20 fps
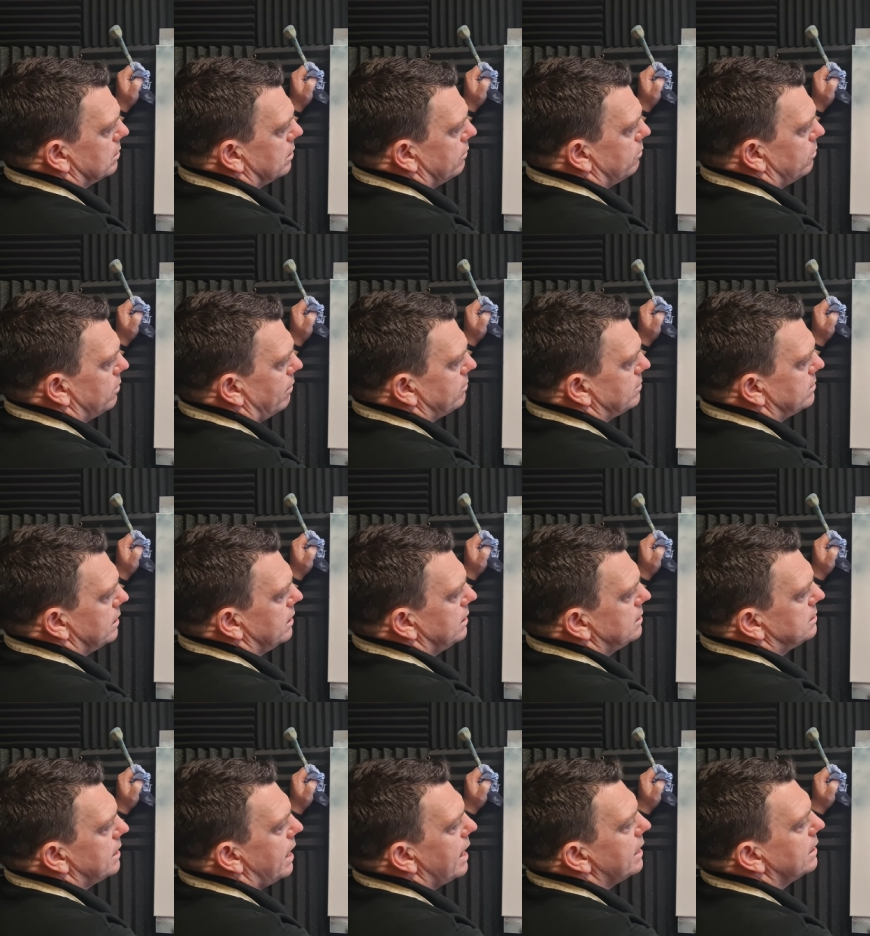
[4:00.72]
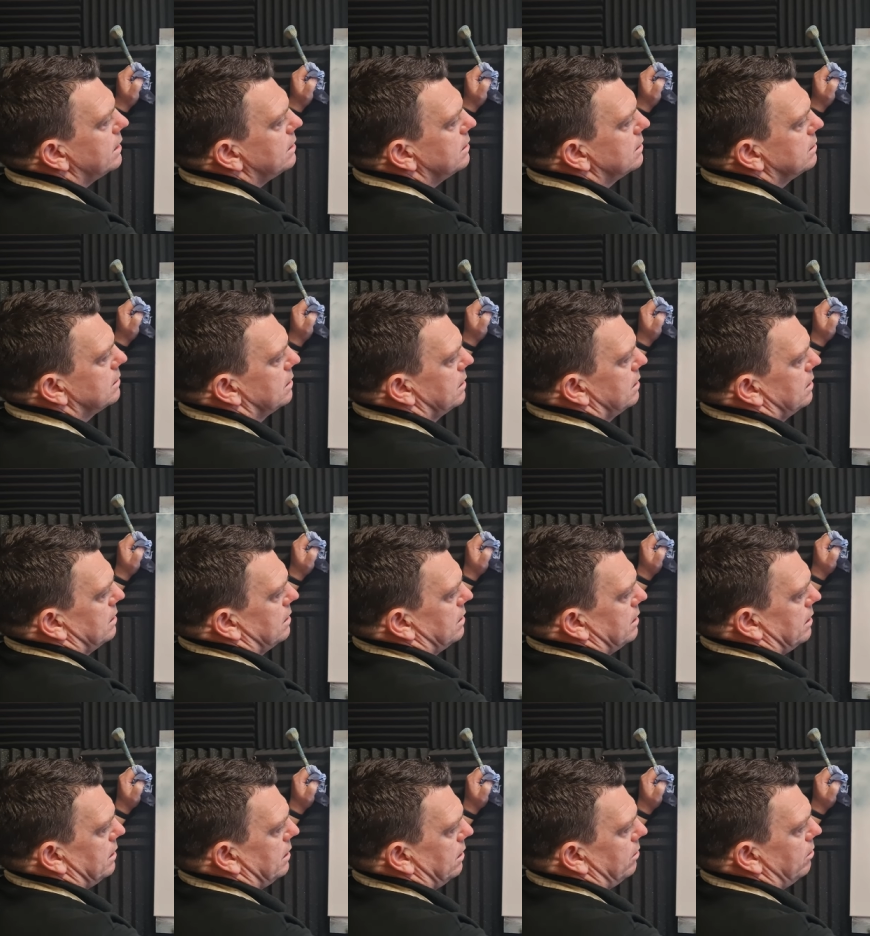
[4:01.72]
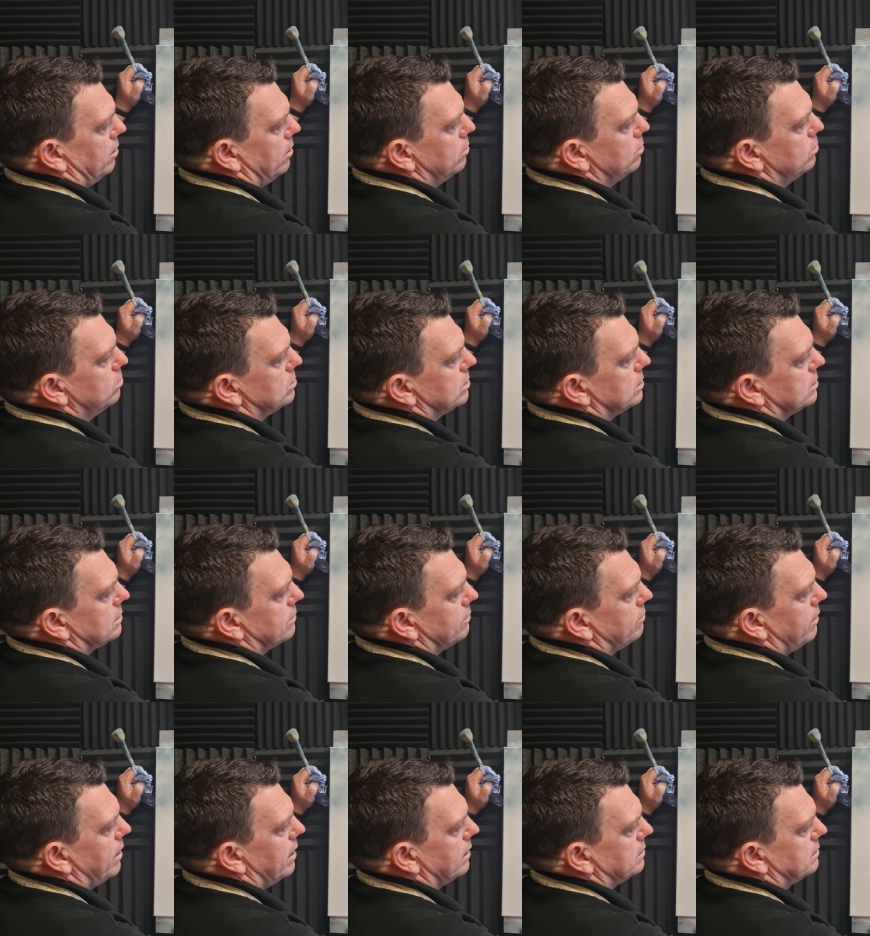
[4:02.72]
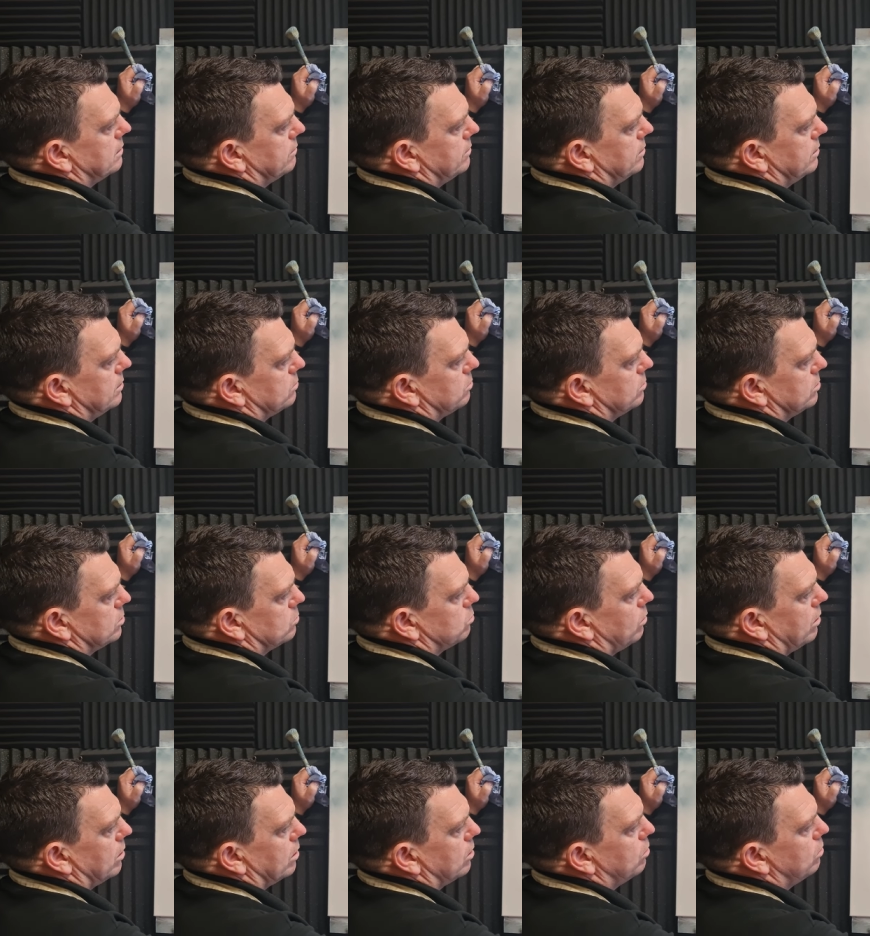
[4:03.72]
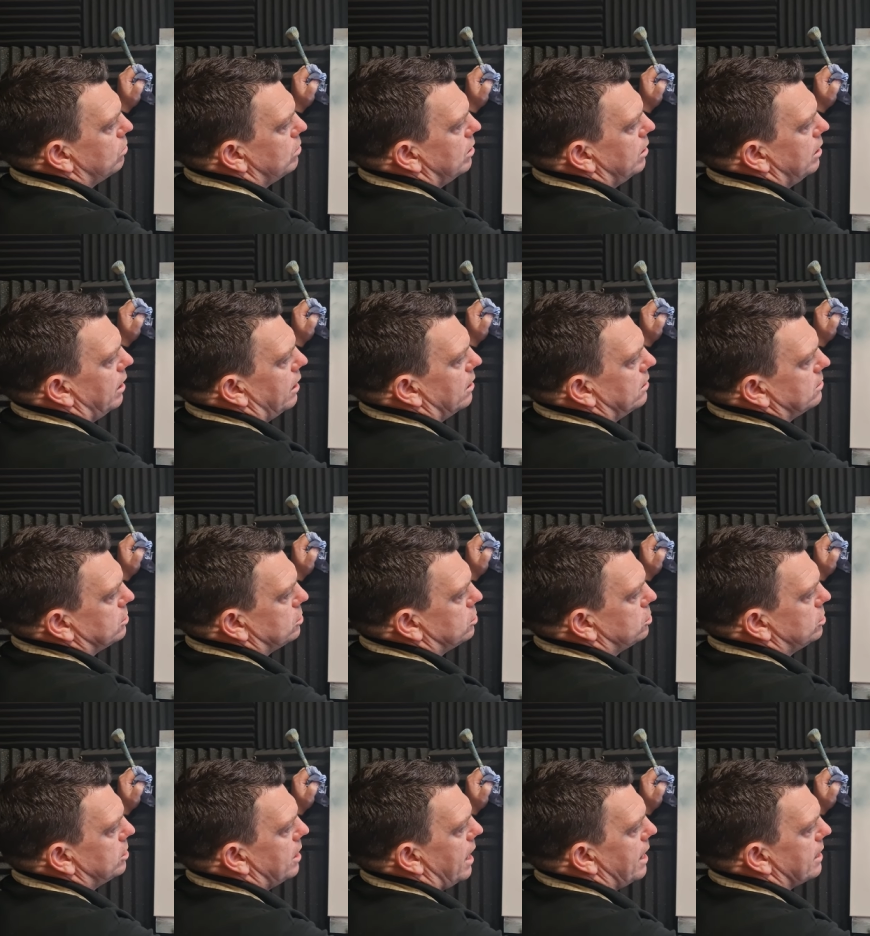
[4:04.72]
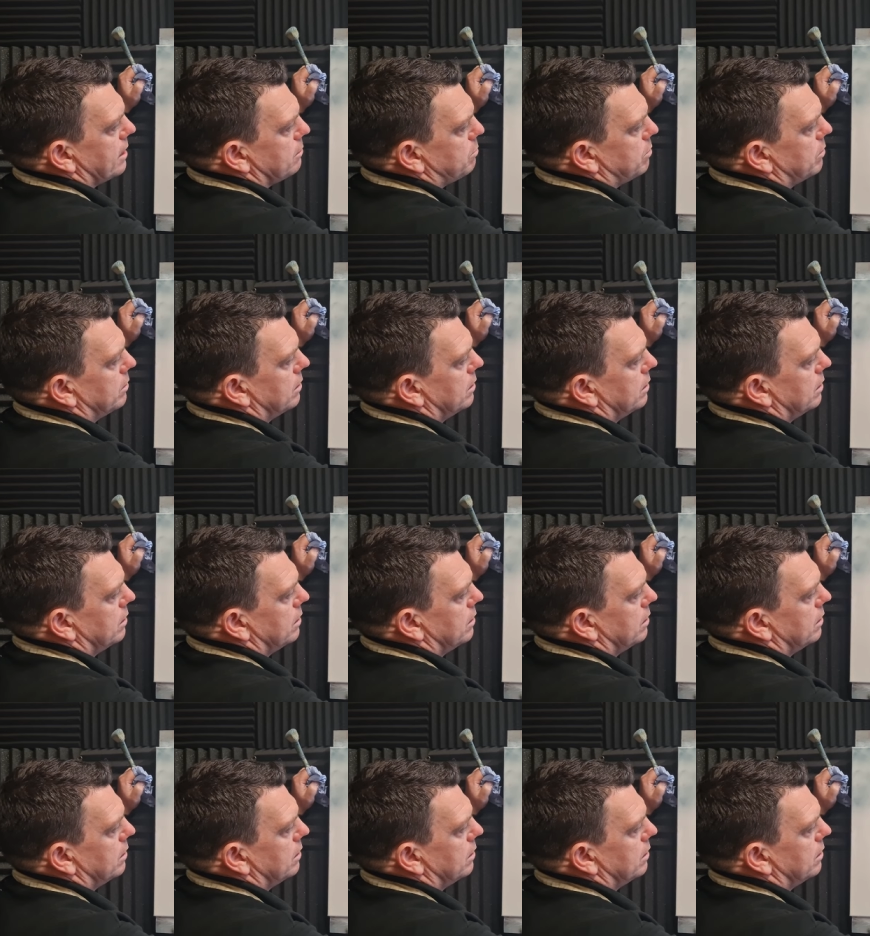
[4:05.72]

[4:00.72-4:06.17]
If we have detail, it'll lose its effectiveness. We just want colour and shape,